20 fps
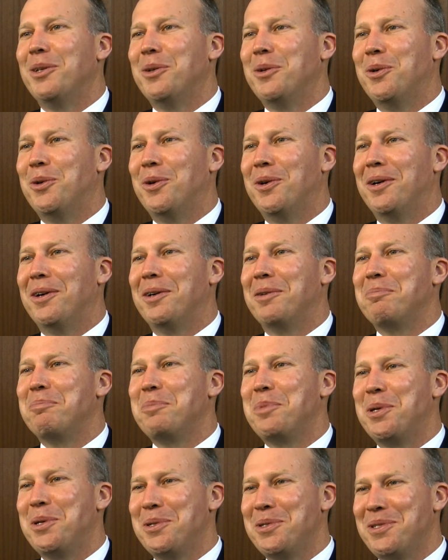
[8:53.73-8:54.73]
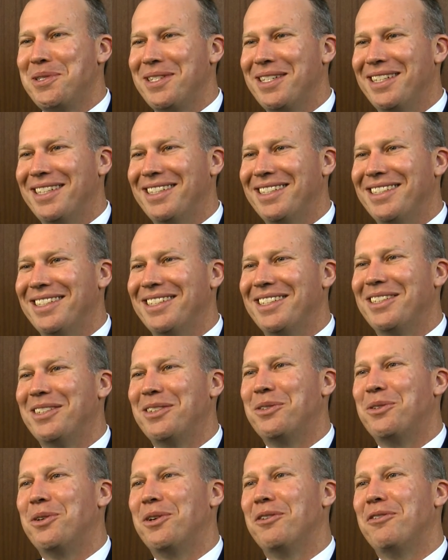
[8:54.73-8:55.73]
or person,
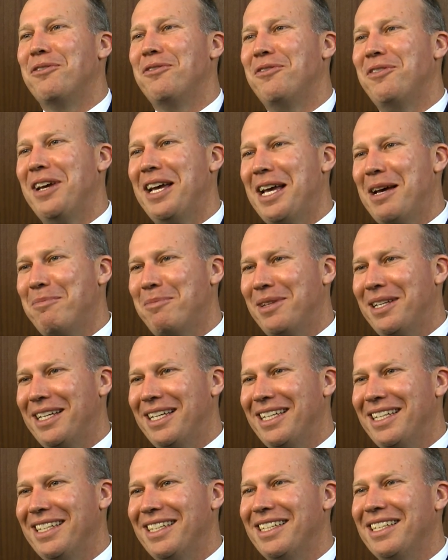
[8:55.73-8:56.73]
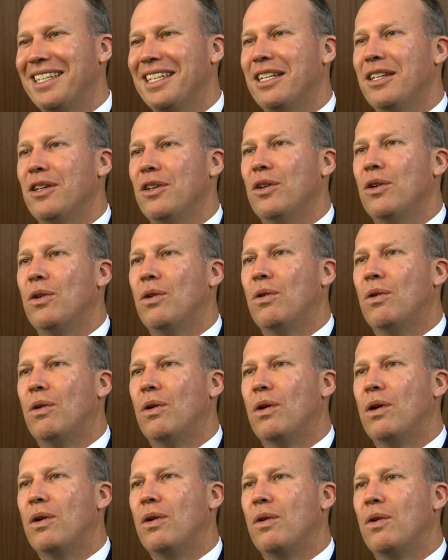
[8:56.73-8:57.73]
or family,
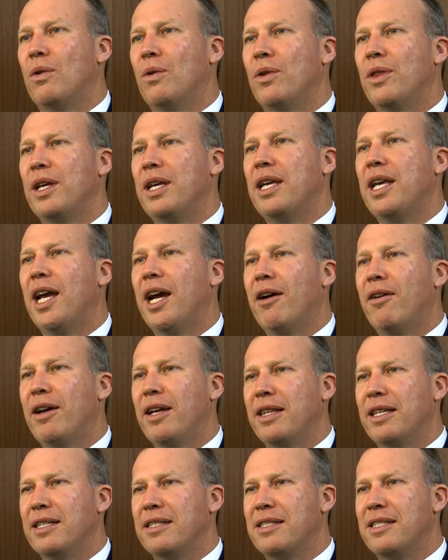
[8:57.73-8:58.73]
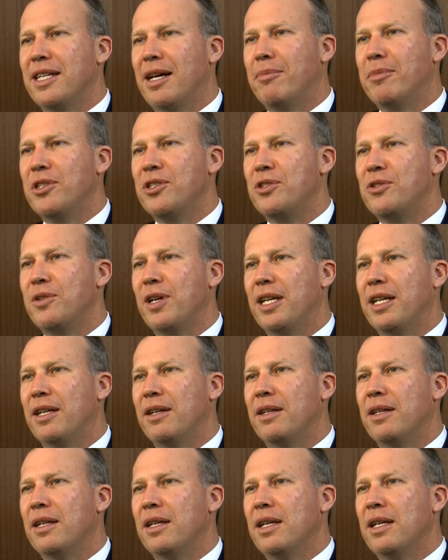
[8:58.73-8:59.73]
or the caring that's
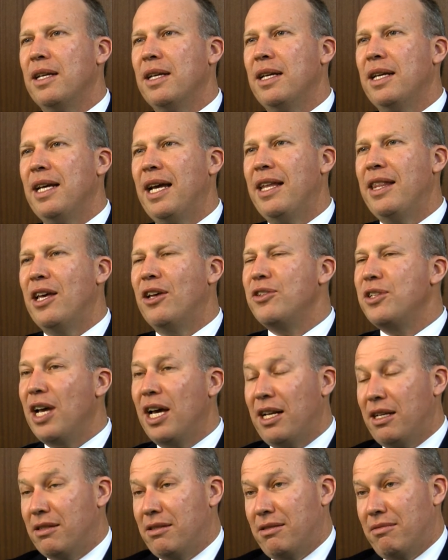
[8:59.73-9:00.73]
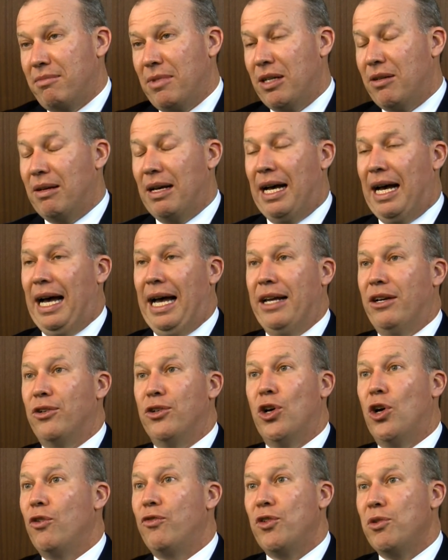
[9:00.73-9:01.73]
demonstrated. And they'll tell us, I
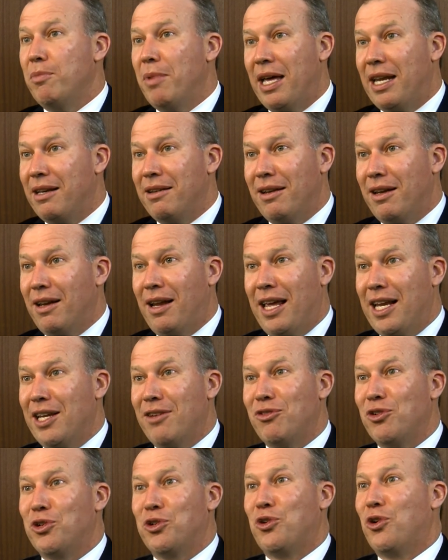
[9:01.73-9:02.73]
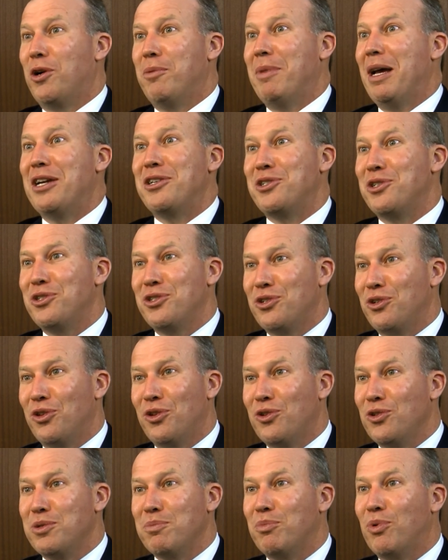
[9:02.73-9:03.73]
don't know if you met any of your core measures or
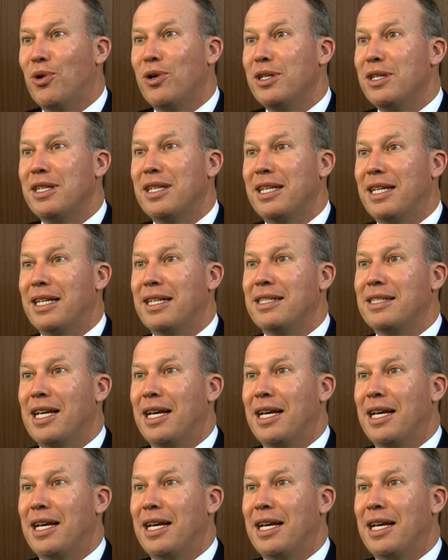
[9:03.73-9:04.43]
those important things.